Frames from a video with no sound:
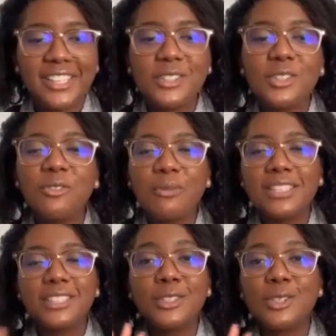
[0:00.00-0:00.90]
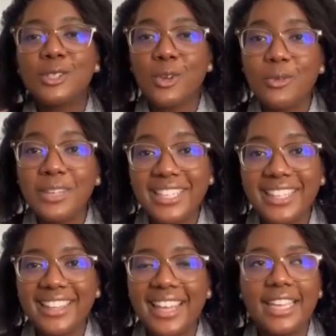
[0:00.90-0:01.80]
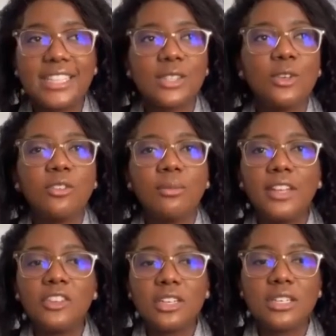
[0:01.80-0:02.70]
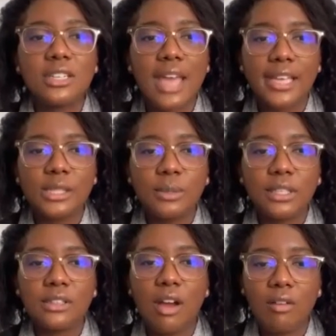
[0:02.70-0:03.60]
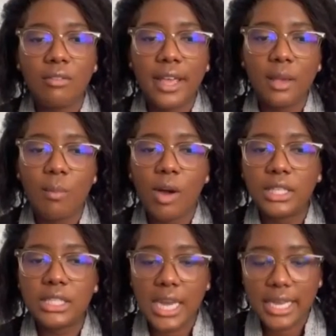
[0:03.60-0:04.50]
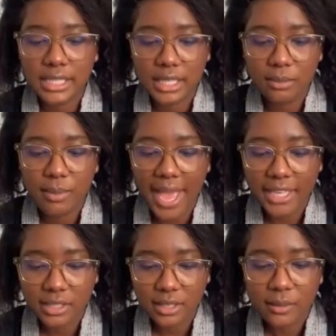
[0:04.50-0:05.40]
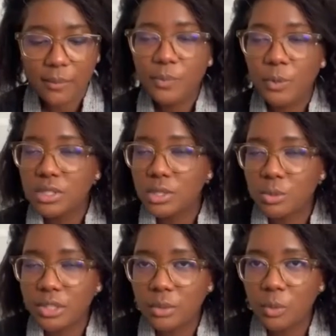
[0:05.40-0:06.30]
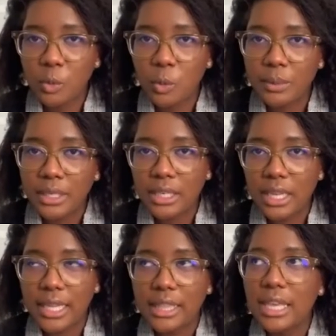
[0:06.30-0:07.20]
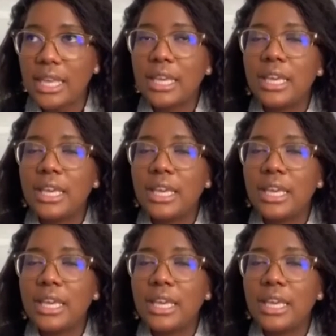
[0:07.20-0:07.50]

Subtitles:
Because you've mentioned so many things. So you've mentioned the aspect of like monetizing a passion, which is working with women. And I think